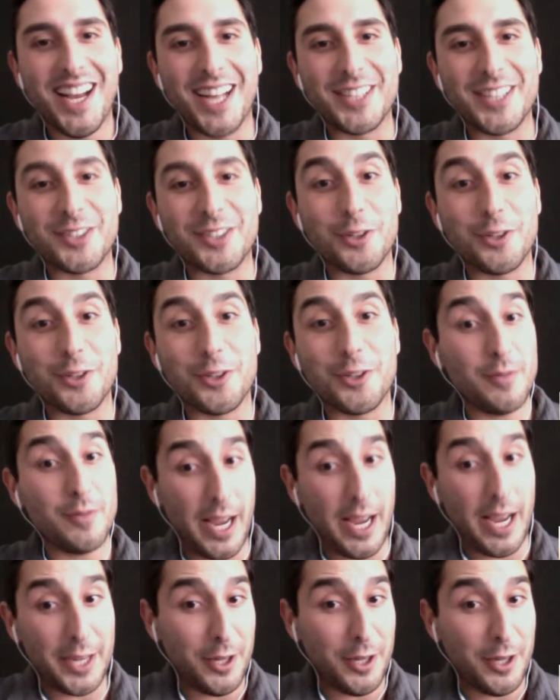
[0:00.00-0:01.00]
So
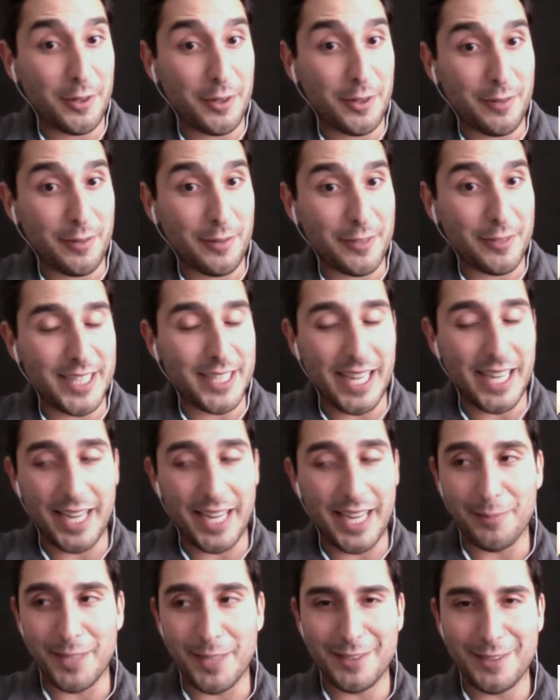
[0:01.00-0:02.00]
I call her every
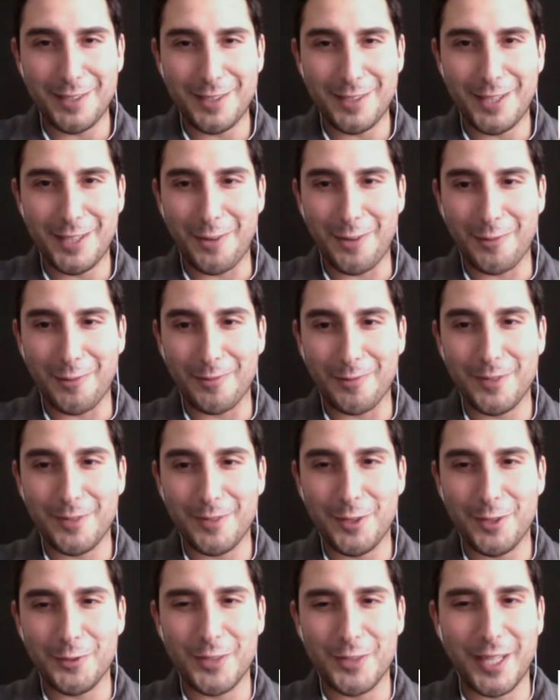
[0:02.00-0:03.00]
day, but
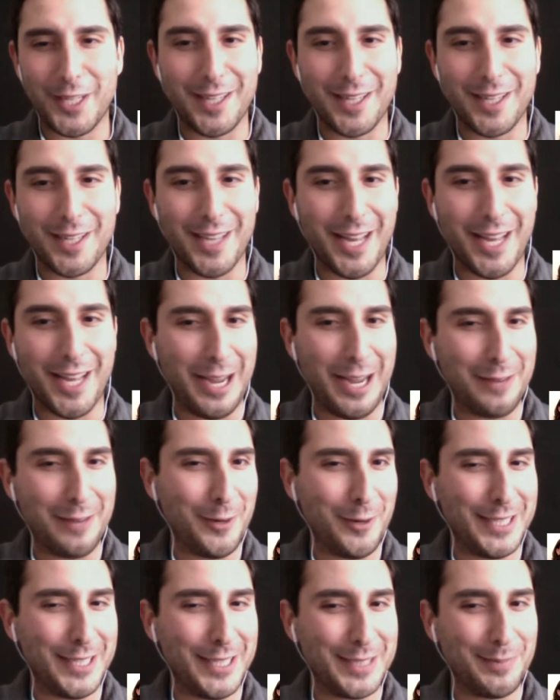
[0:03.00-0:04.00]
using an
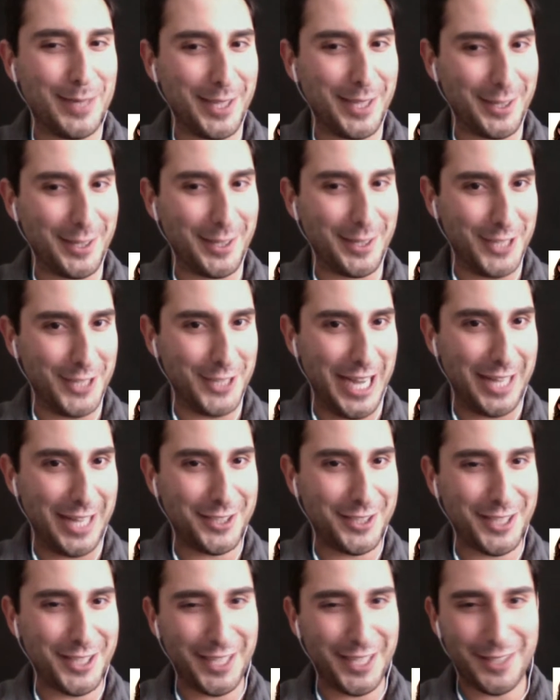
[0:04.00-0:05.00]
iPhone has been a little
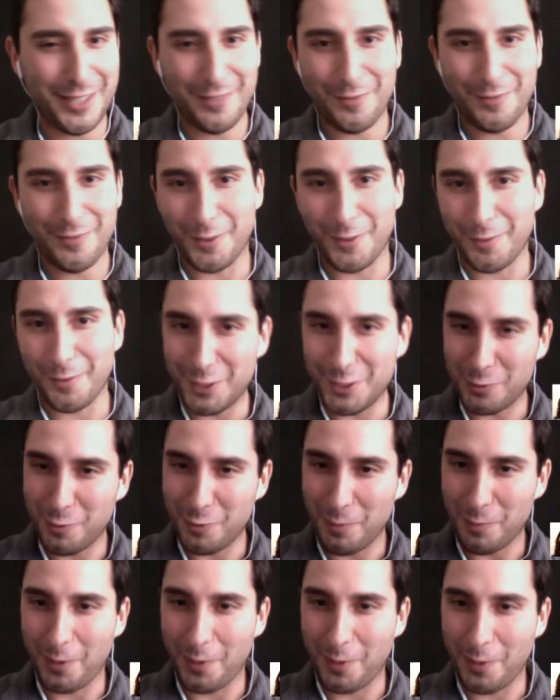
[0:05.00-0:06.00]
challenging for
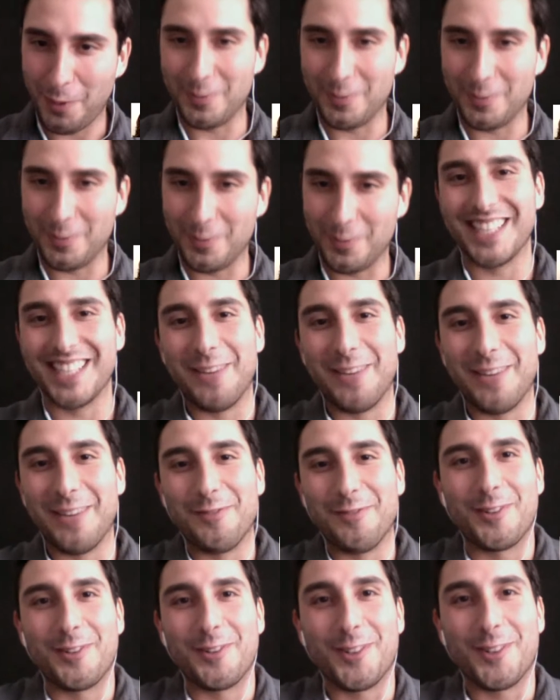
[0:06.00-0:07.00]
visual purposes
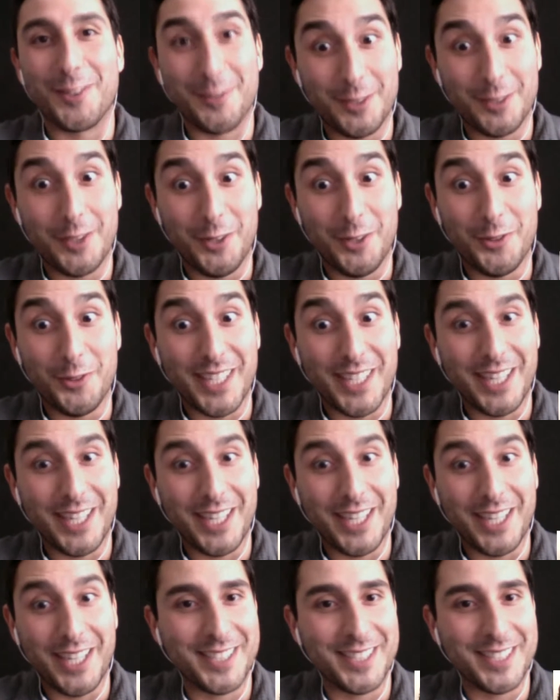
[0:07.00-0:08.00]
and for using
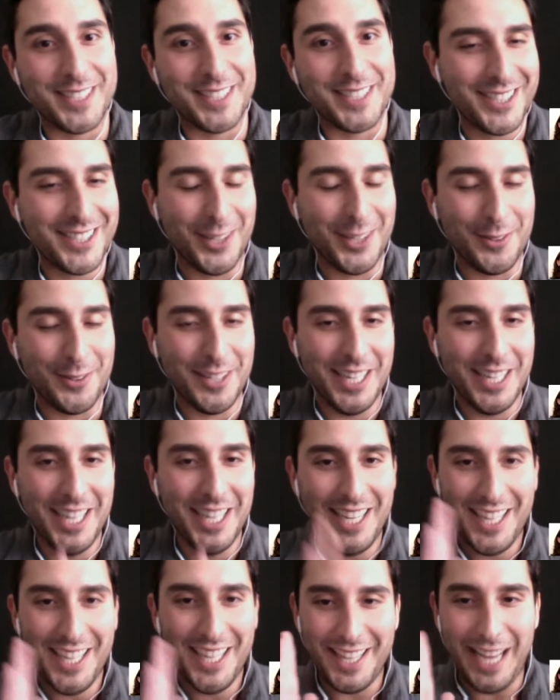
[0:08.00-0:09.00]
it physically. So
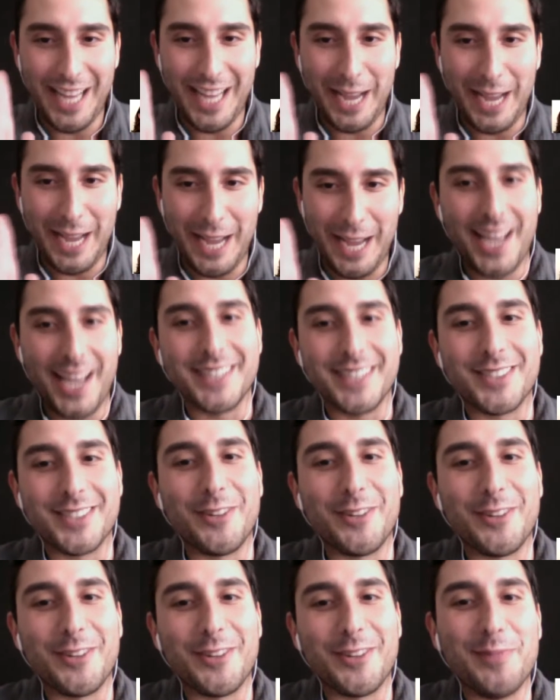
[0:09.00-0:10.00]
the iPad is
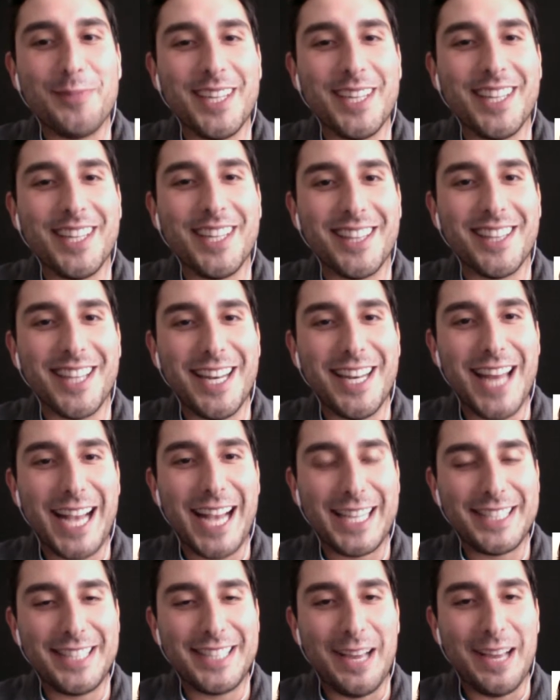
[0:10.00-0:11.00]
going to be the
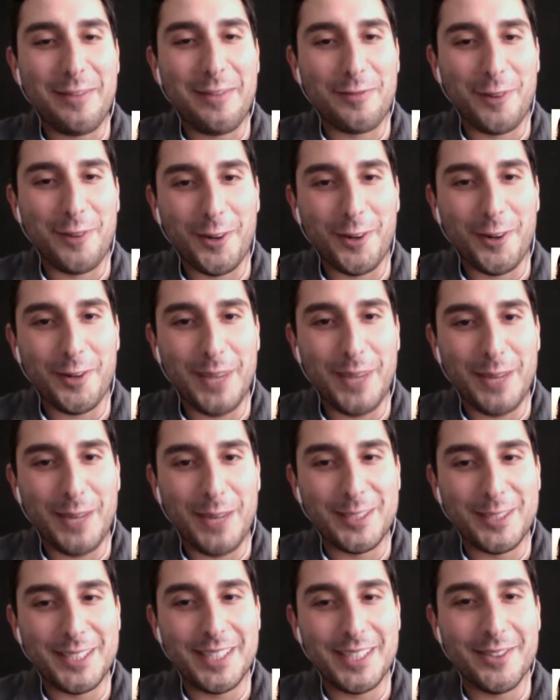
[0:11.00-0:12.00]
next step for her to be
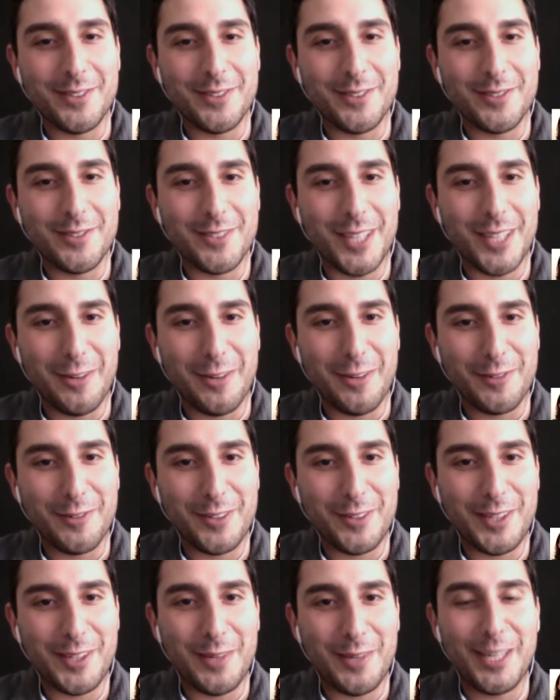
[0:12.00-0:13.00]
able to
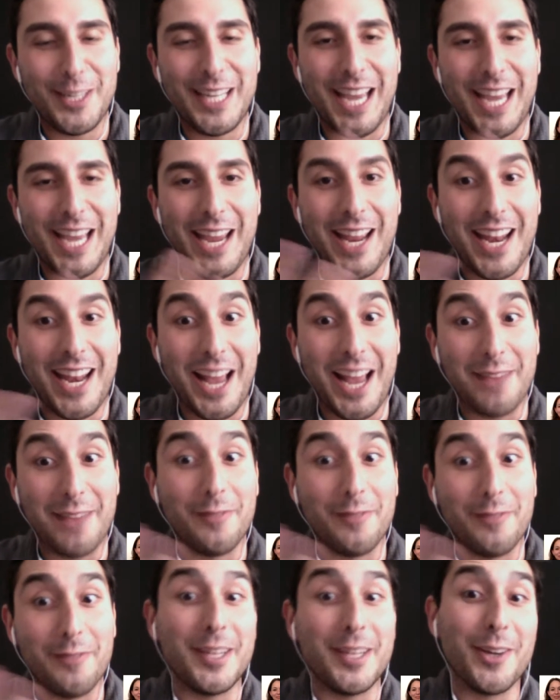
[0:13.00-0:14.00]
communicate and have
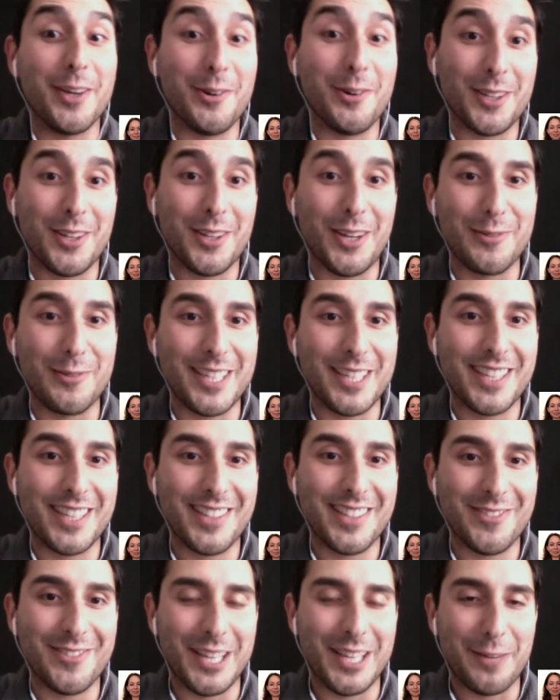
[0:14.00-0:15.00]
a video along
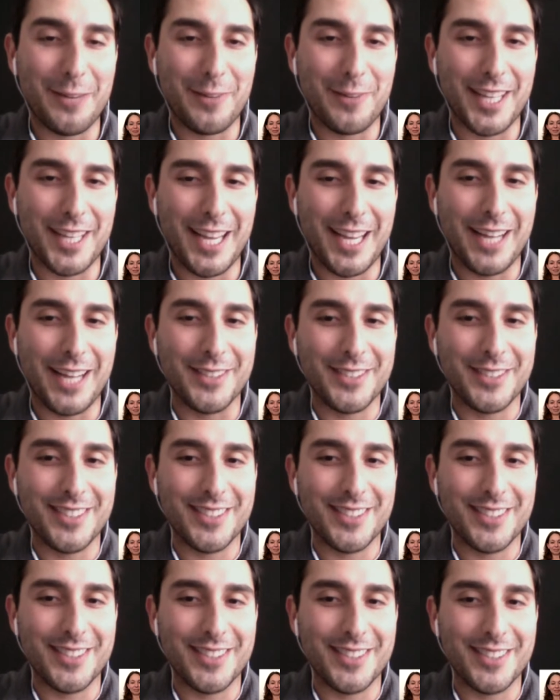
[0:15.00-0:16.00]
with everything
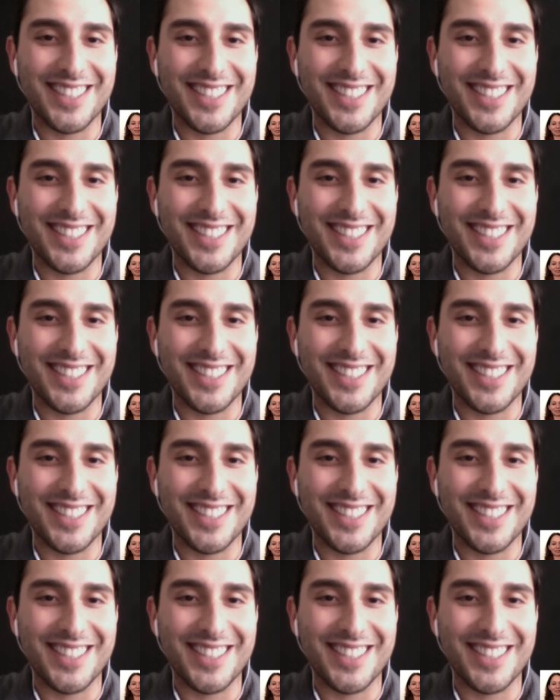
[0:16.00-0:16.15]
else.